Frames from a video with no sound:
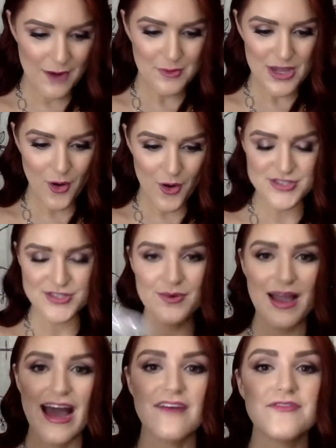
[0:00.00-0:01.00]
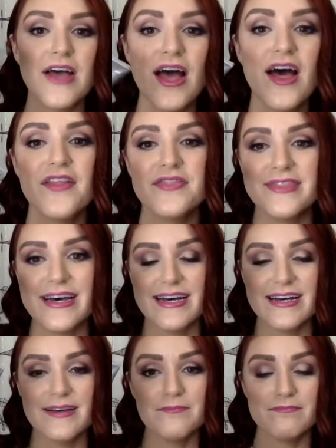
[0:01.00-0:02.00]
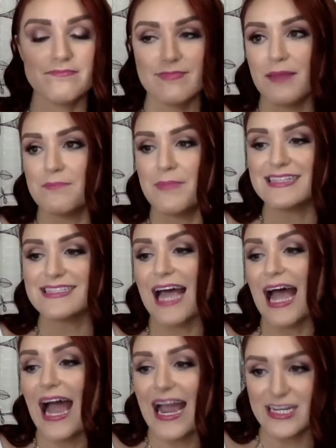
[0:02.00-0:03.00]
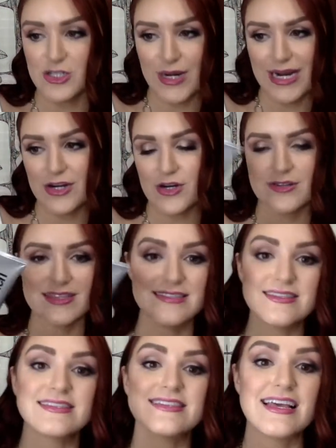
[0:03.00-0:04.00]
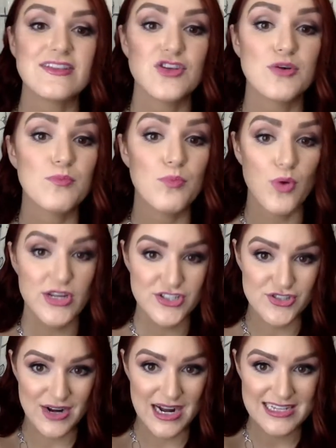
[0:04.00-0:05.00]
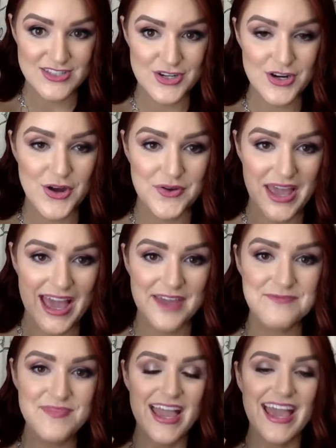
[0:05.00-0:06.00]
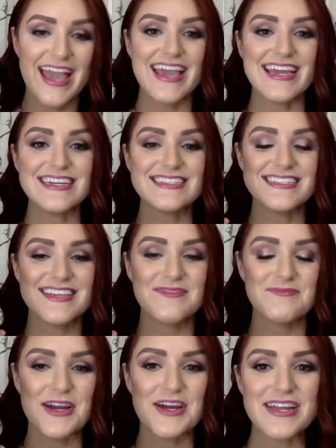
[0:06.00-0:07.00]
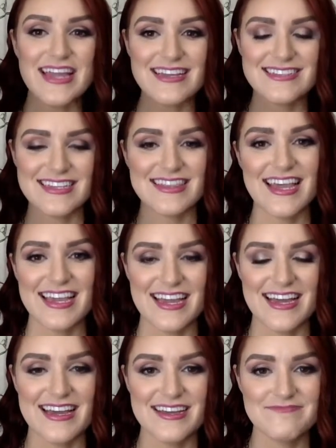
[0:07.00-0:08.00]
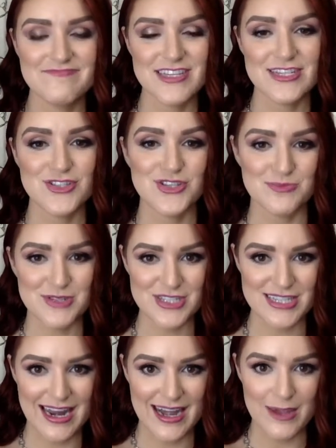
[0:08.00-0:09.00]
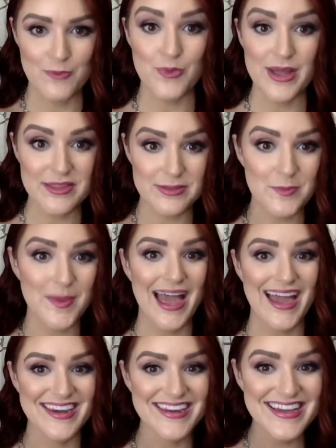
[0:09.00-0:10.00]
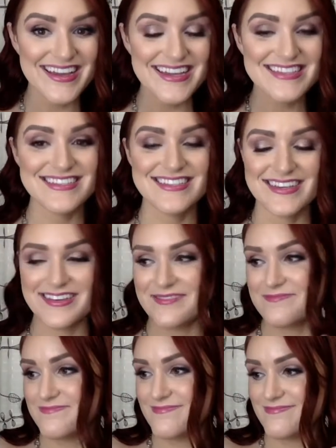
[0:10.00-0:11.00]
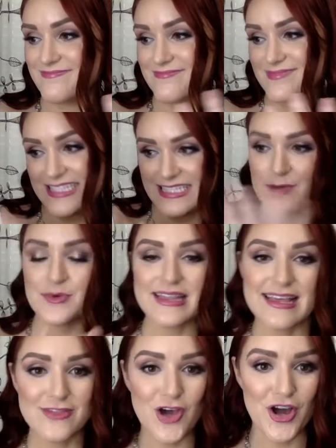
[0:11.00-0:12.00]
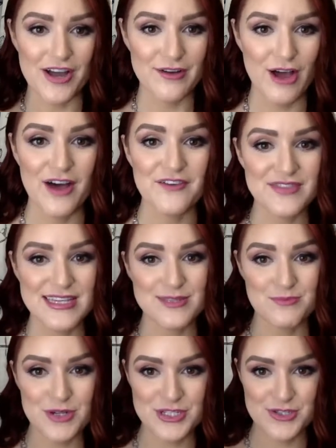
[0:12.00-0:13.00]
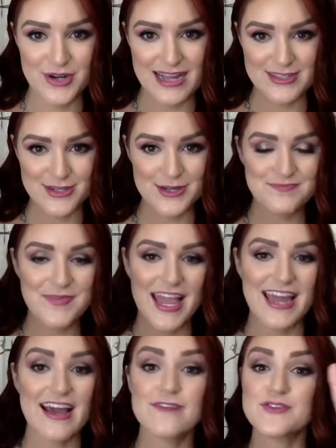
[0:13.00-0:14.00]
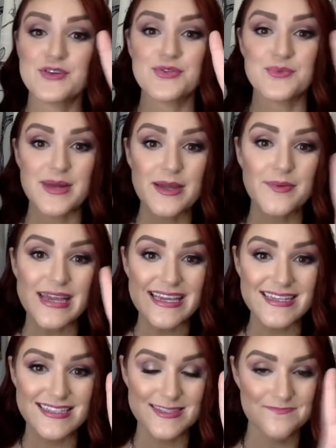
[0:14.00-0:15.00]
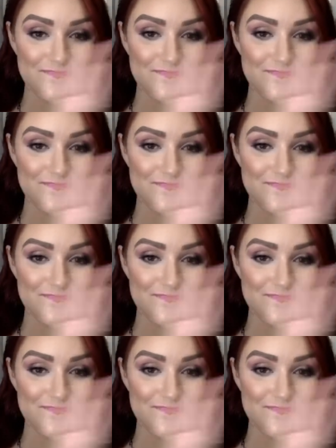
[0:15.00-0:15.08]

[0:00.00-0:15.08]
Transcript: we also have the men's hydrator. This is like their moisturizer, okay? And Mary Kay did like a consumer study with men to see what they thought of this moisturizer. And after three weeks,